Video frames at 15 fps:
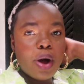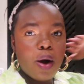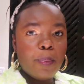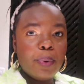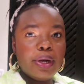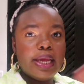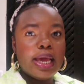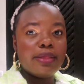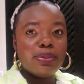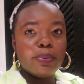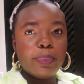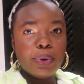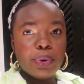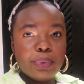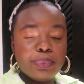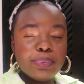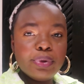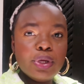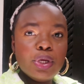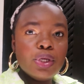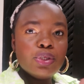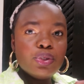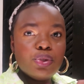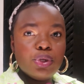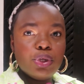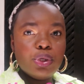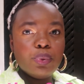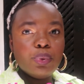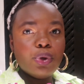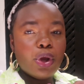I'll put it at the bottom so that
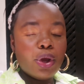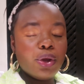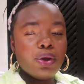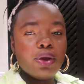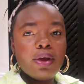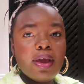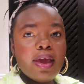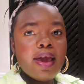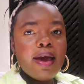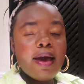you know.